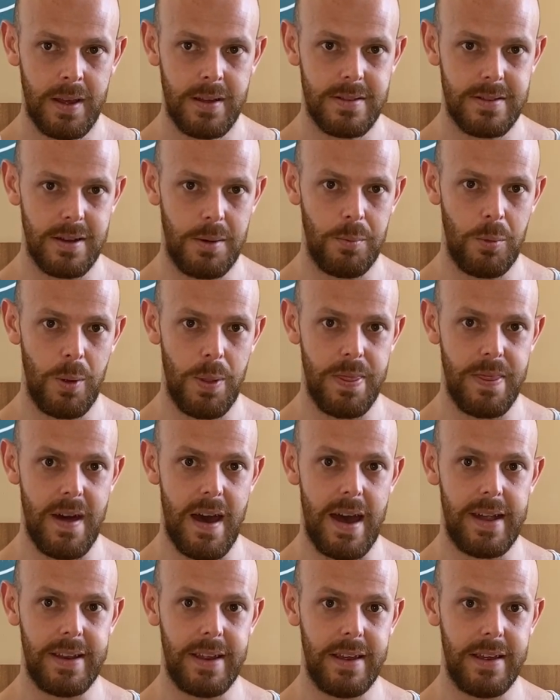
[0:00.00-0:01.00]
Someone
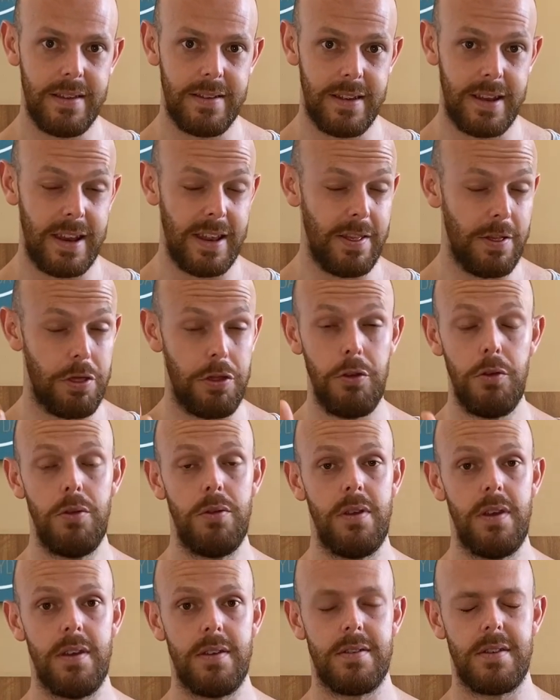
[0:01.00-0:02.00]
that is an
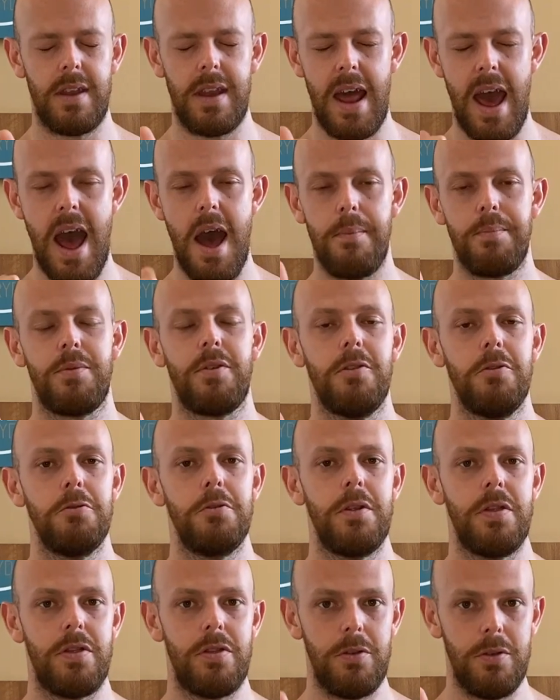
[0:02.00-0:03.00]
enthusiast, an
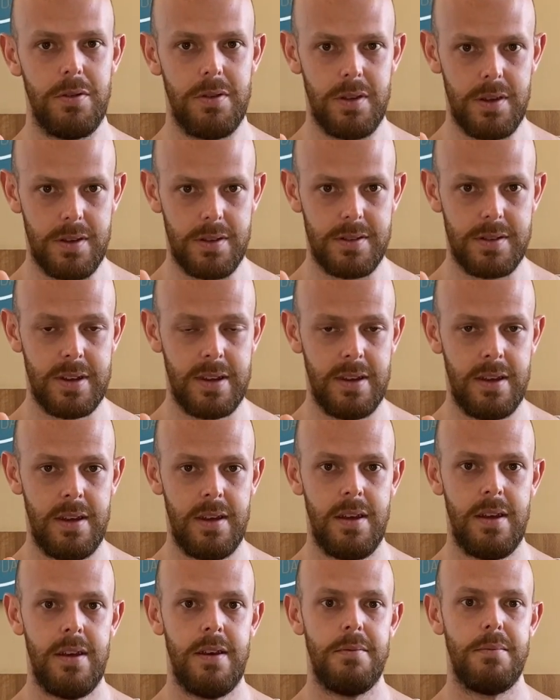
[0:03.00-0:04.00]
absolute enthusiast,
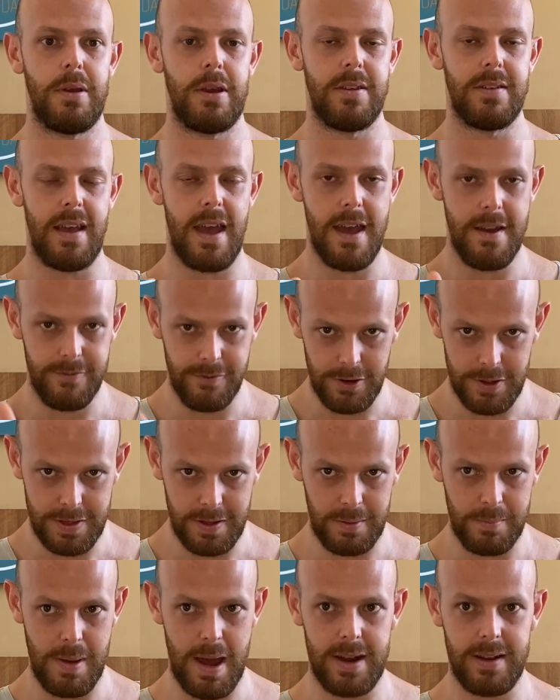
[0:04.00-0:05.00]
because
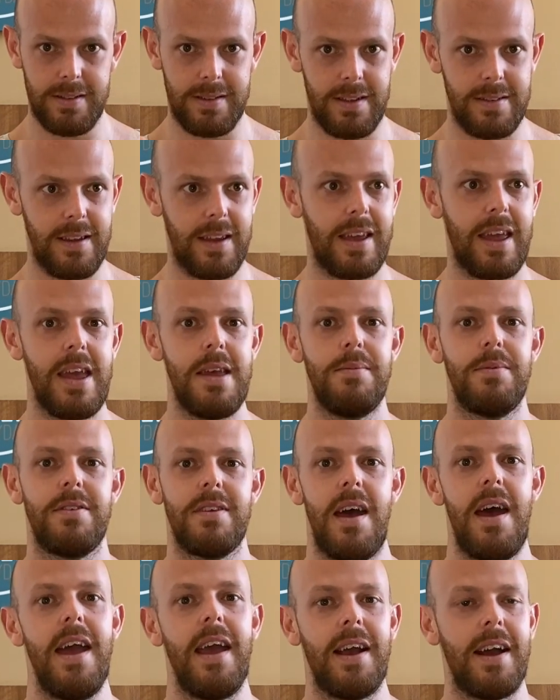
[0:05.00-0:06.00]
everything matters. As I keep
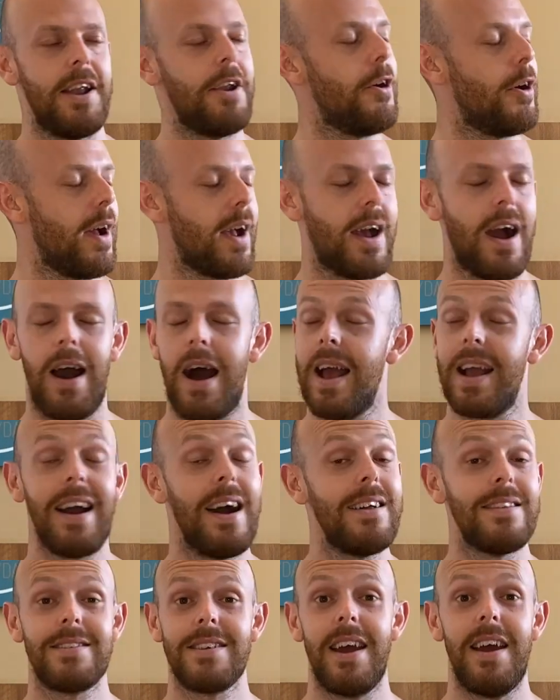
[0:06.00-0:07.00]
saying, I
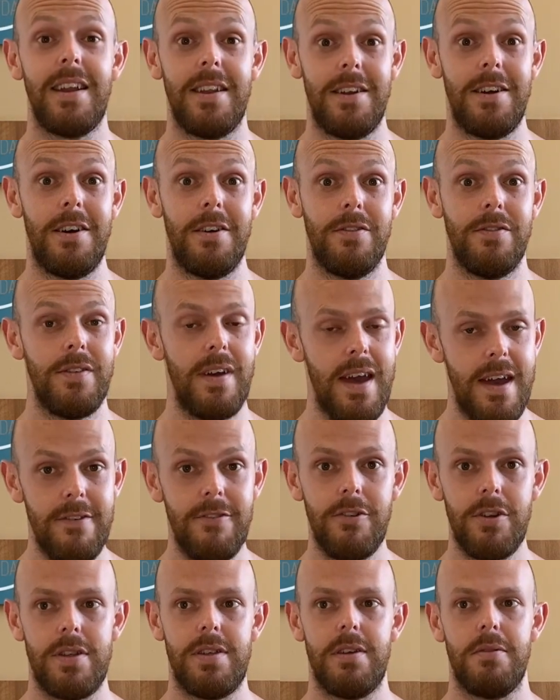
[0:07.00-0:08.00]
can't say it enough.
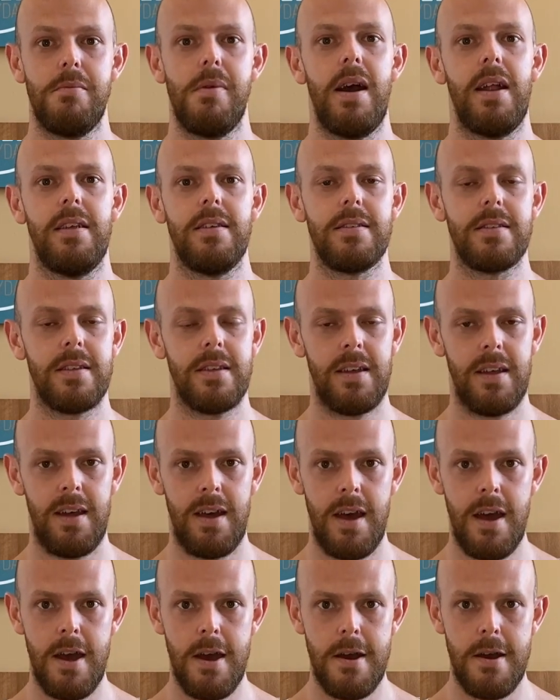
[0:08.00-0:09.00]
Everything matters.
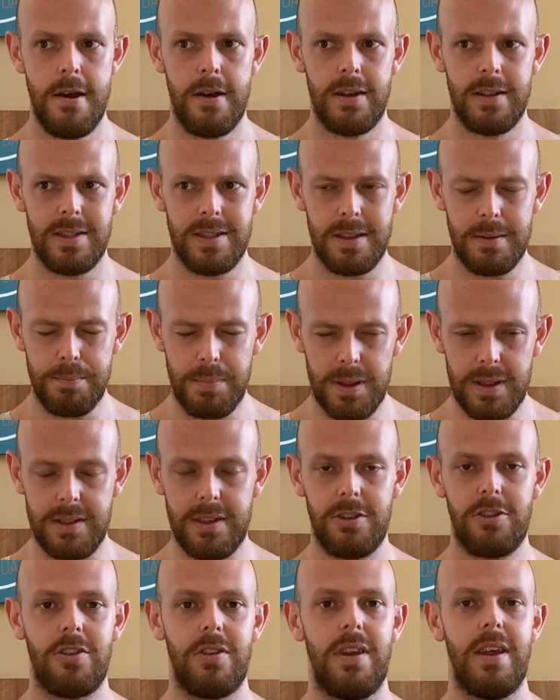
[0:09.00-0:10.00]
The
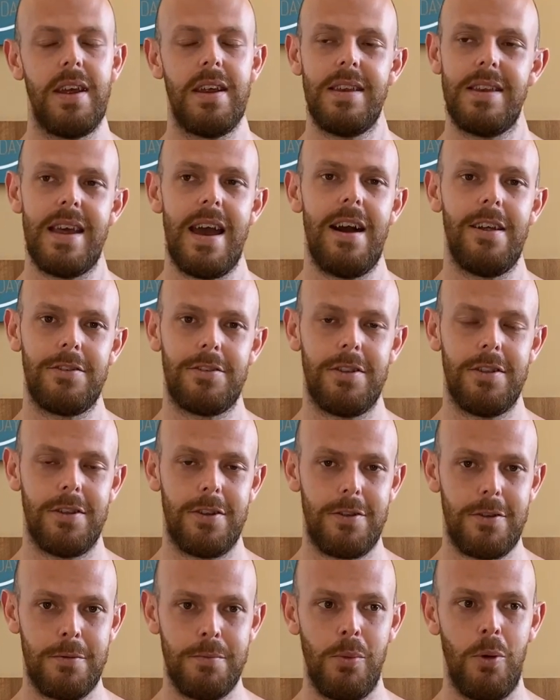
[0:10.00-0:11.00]
positioning down to
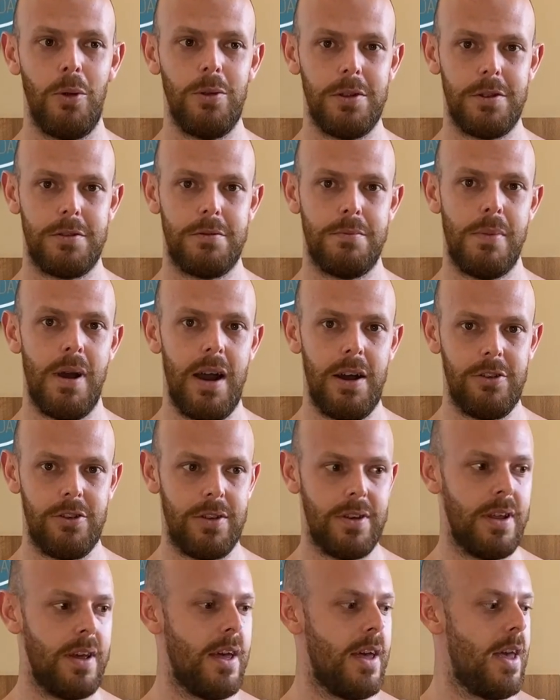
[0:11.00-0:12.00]
the smallest
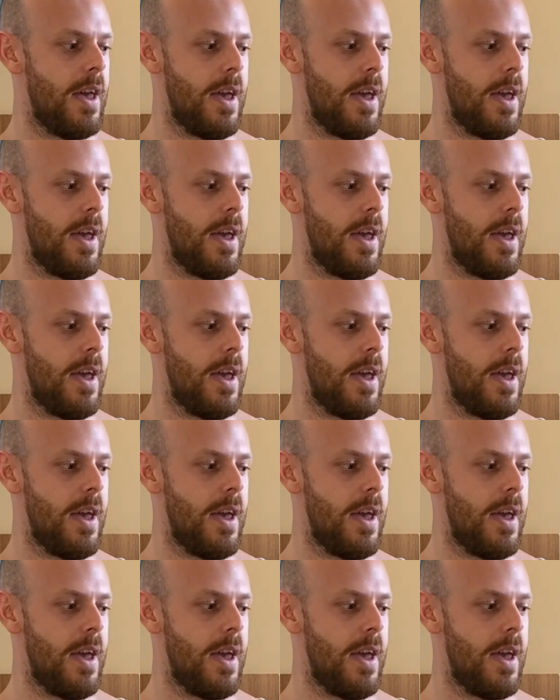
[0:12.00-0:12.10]
margin,